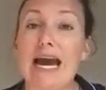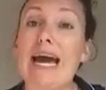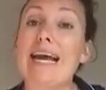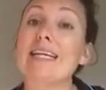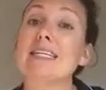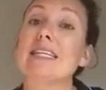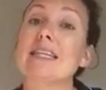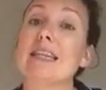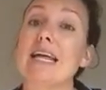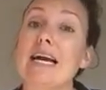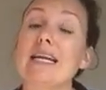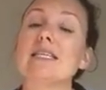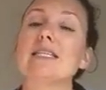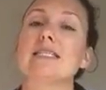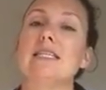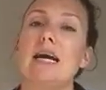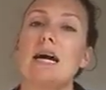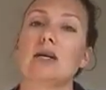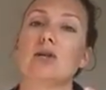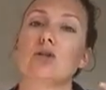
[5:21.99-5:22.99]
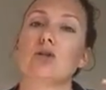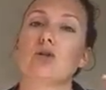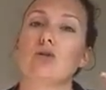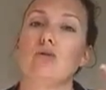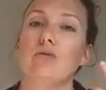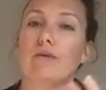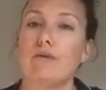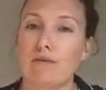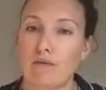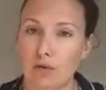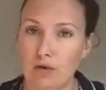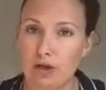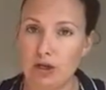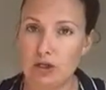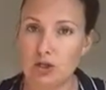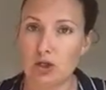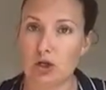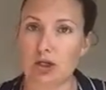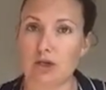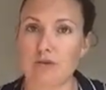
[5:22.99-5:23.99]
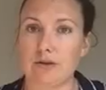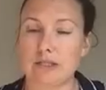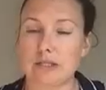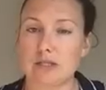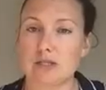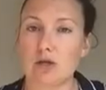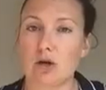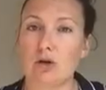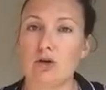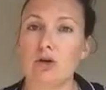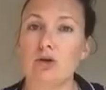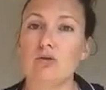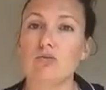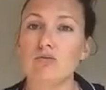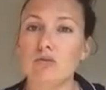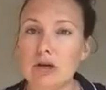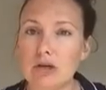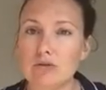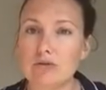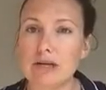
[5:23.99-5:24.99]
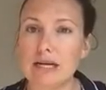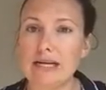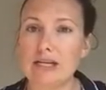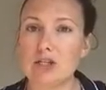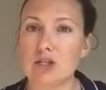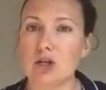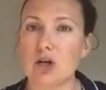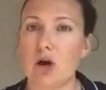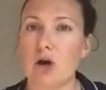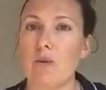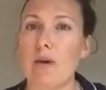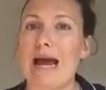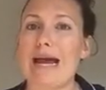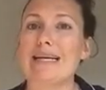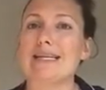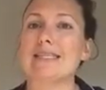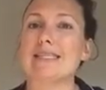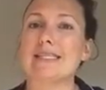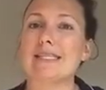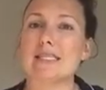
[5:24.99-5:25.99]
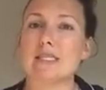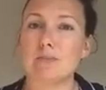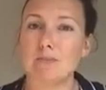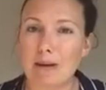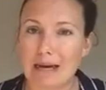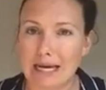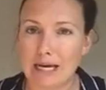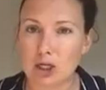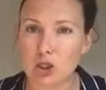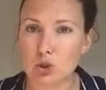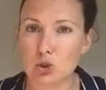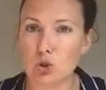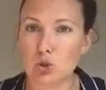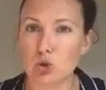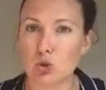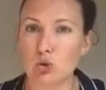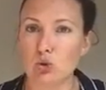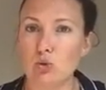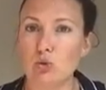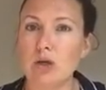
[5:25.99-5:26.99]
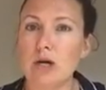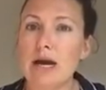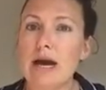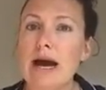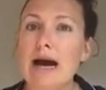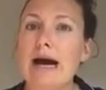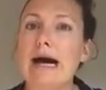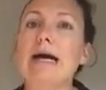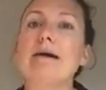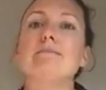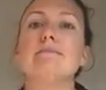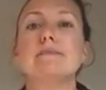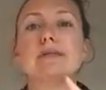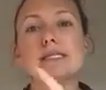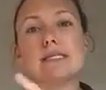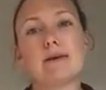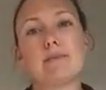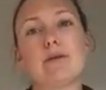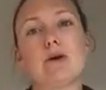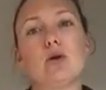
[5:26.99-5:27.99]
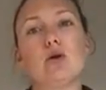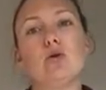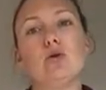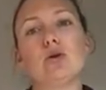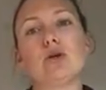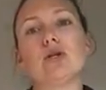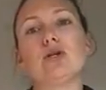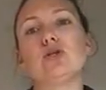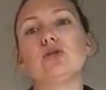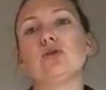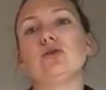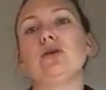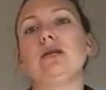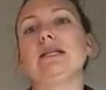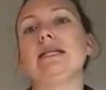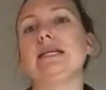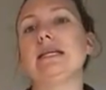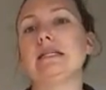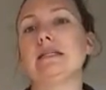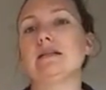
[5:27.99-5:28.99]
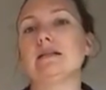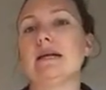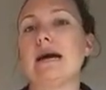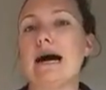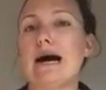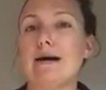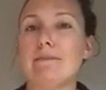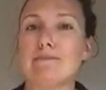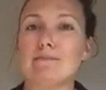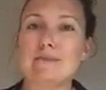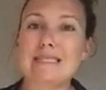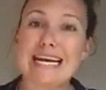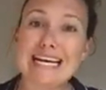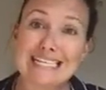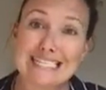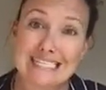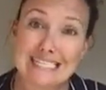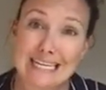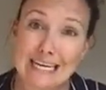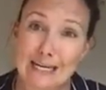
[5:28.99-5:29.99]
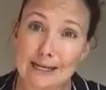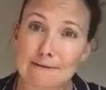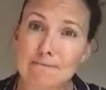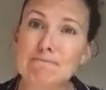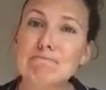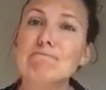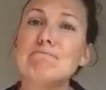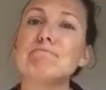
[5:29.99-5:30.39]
And that is down to food intolerance. So you will need to go and speak to someone who can do your little testing